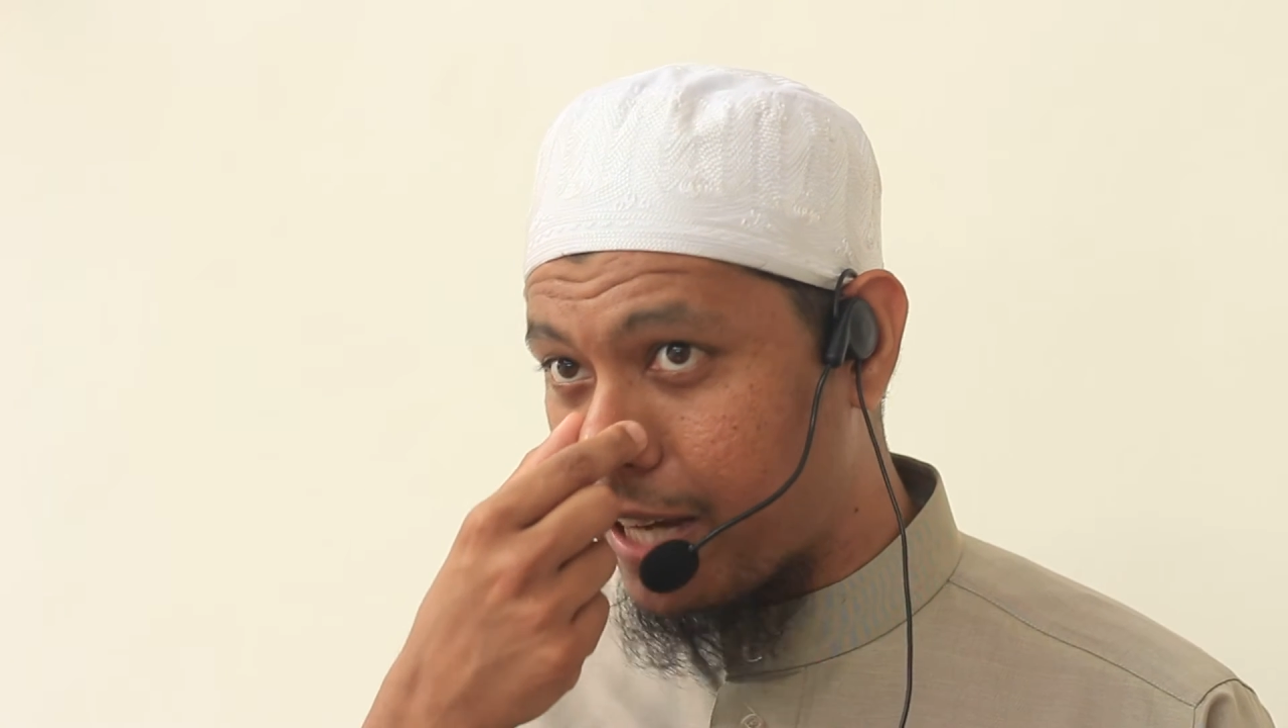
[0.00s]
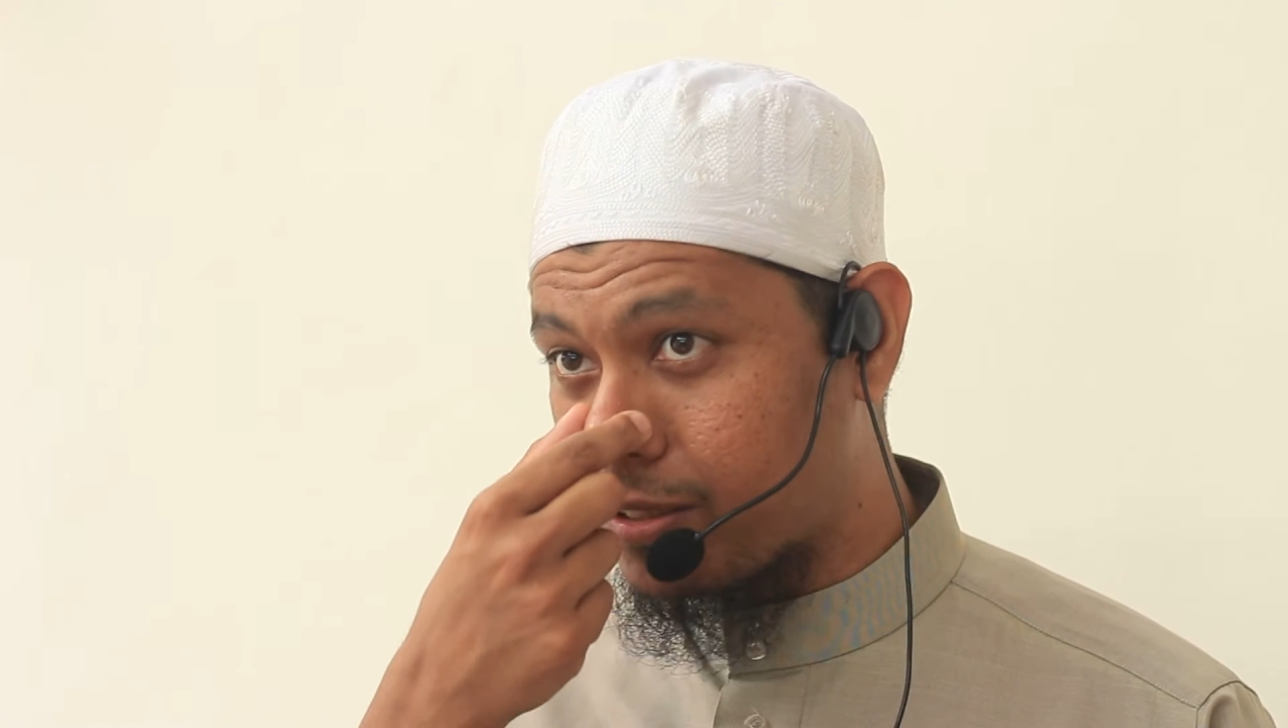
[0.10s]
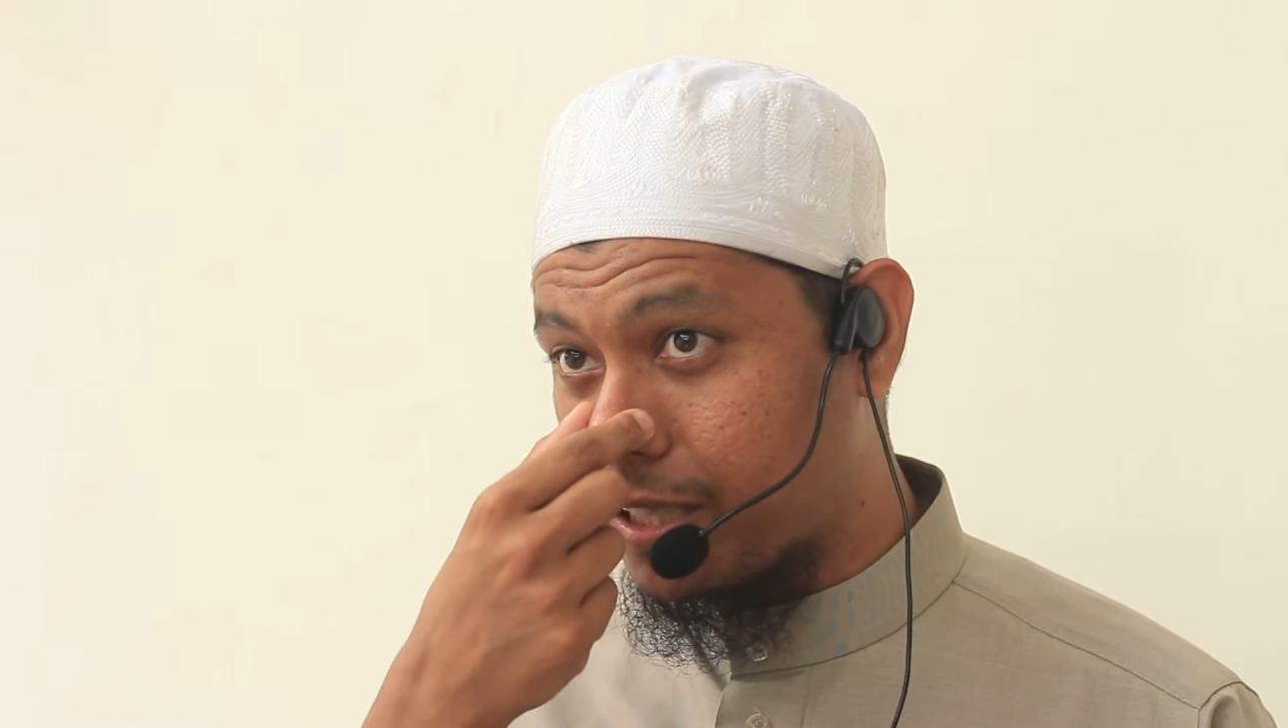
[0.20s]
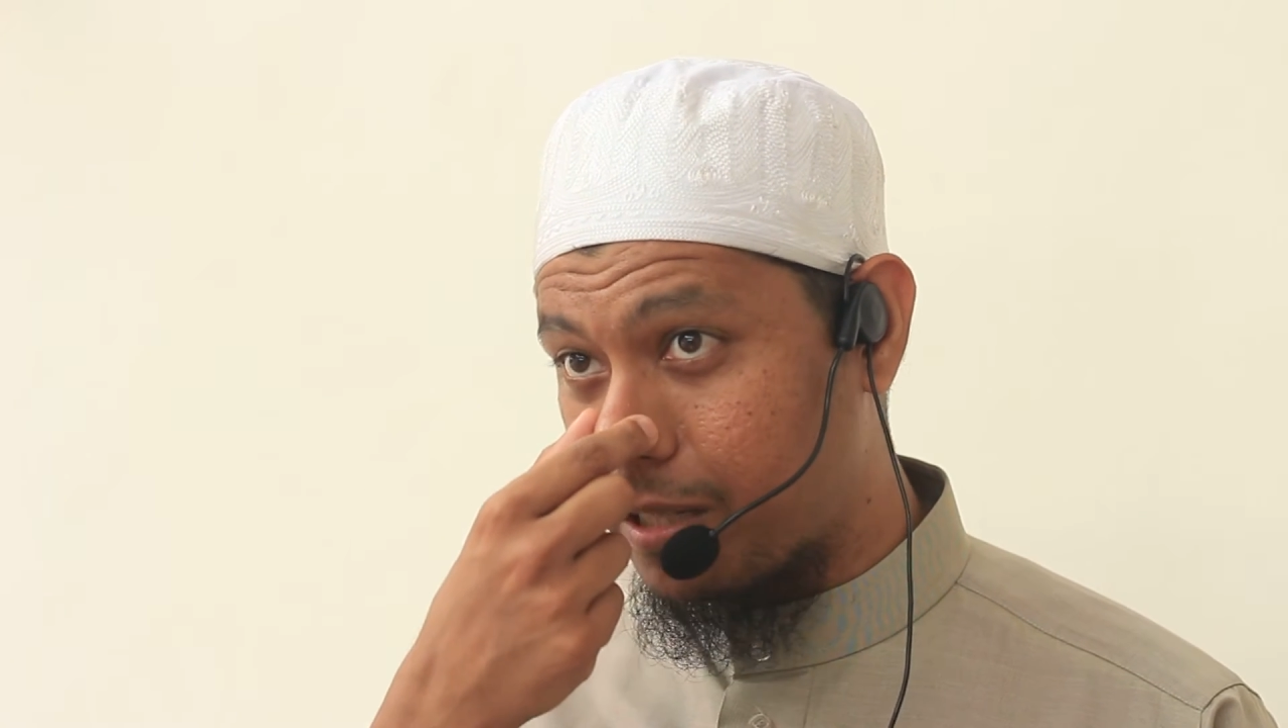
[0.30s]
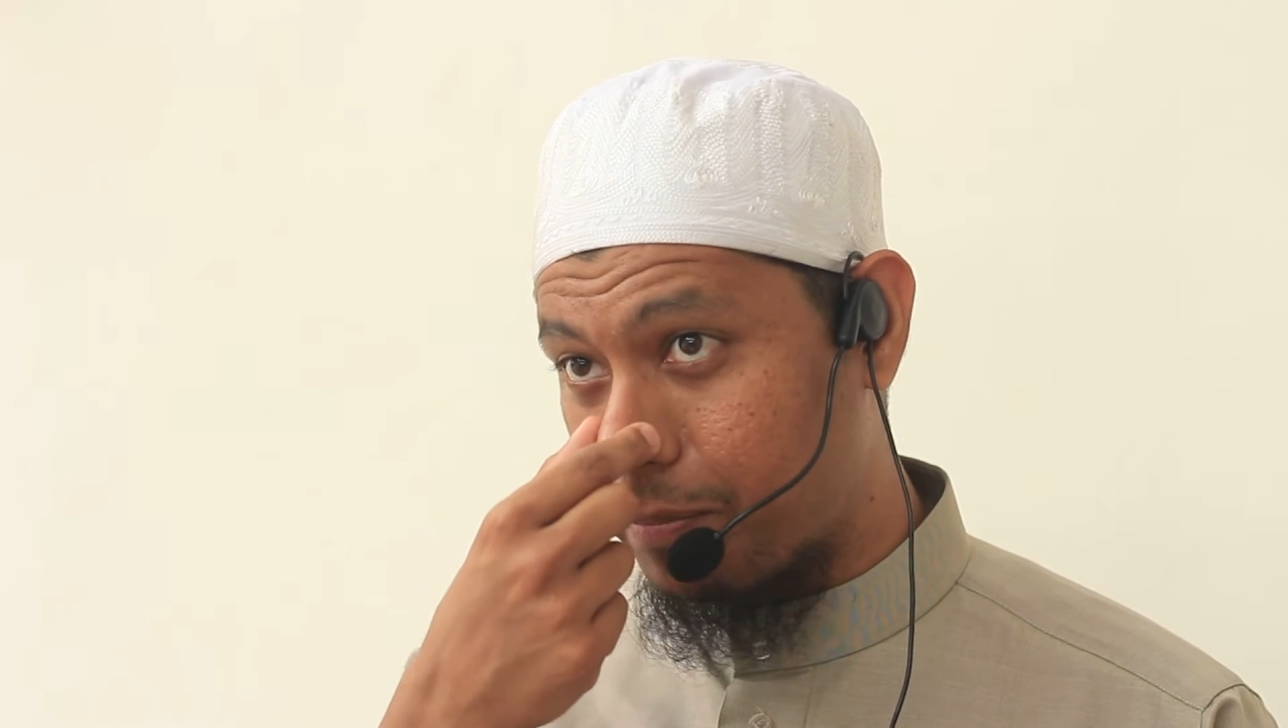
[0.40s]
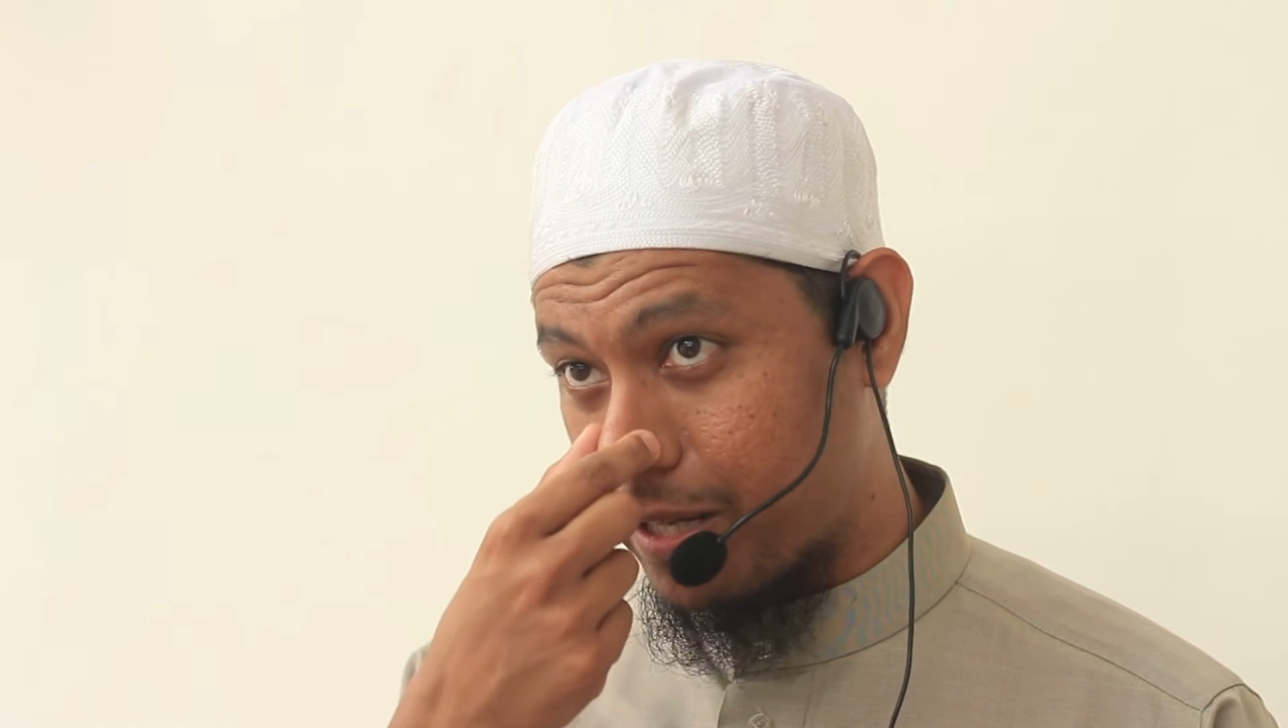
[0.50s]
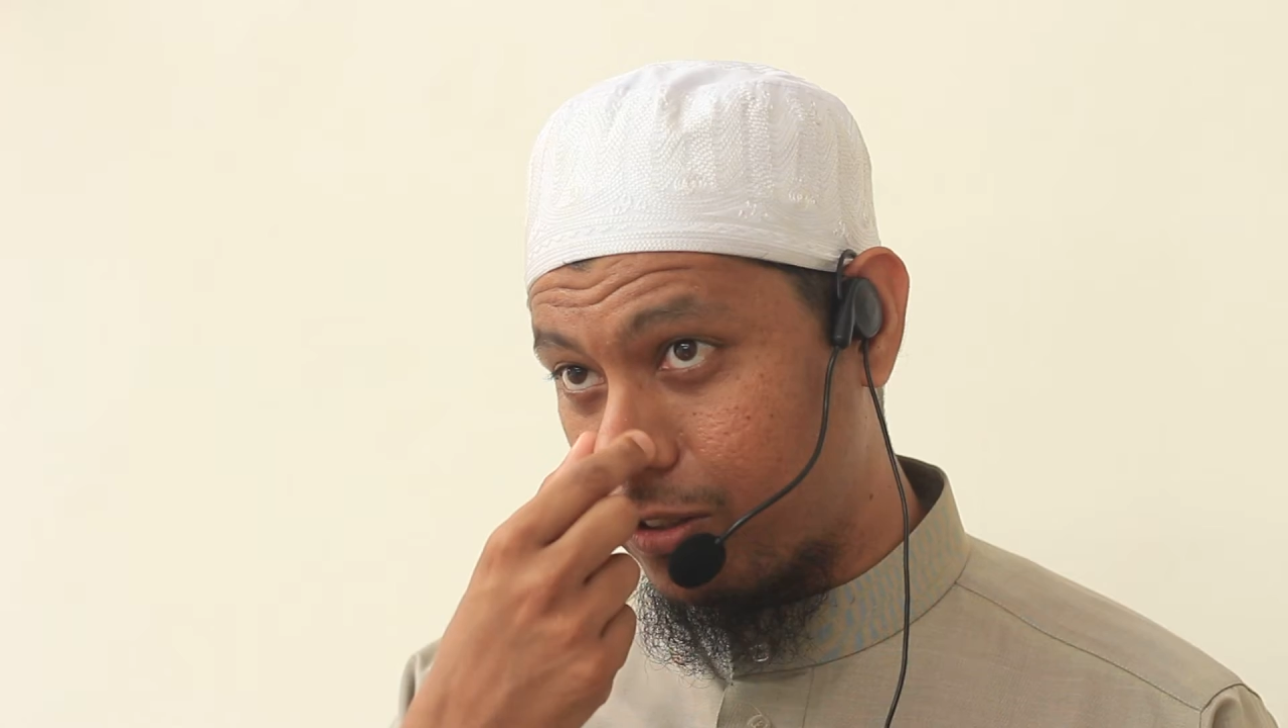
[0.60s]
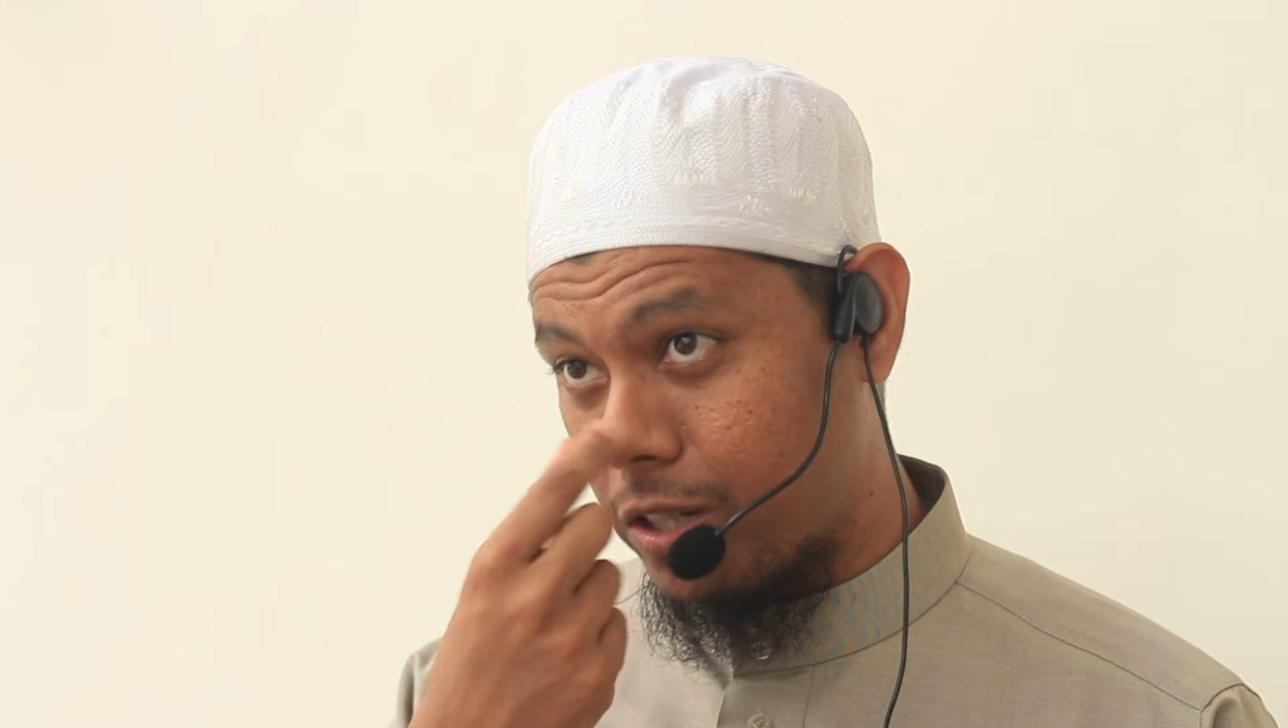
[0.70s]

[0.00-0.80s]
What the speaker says: external part,